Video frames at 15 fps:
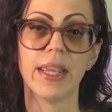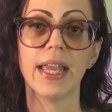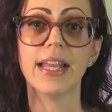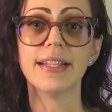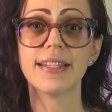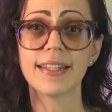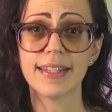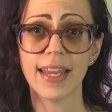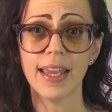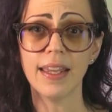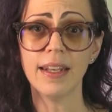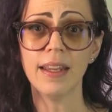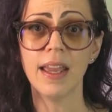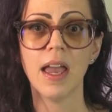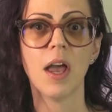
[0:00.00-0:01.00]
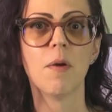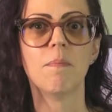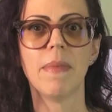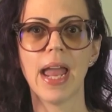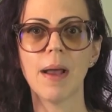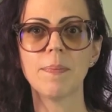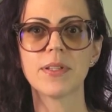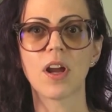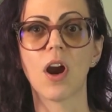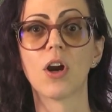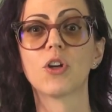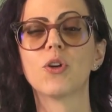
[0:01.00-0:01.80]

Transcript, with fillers: Instead, maps are